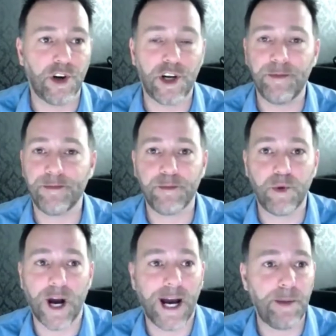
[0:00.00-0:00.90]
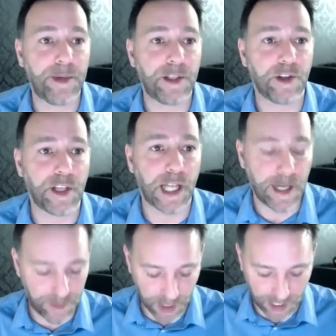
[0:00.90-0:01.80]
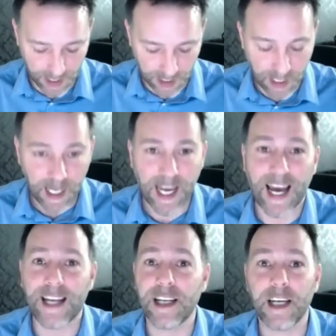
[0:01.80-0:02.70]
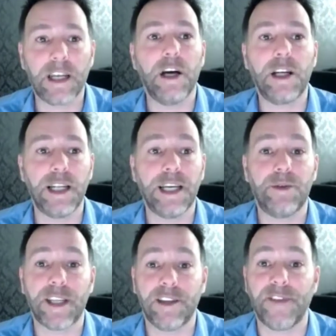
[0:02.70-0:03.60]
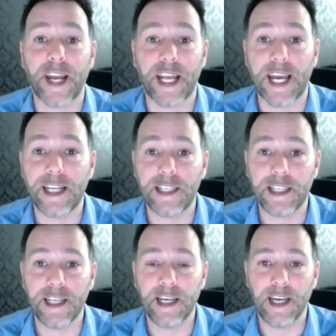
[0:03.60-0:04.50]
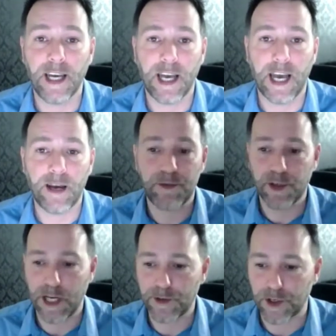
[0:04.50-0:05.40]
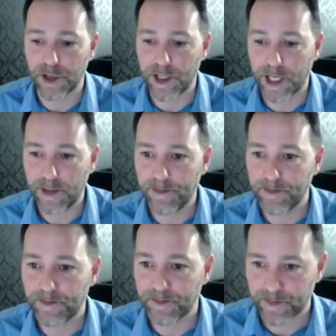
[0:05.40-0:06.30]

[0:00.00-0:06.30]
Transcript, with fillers: for what happened on the live training. And luckily it was at the very end, so that was a good thing.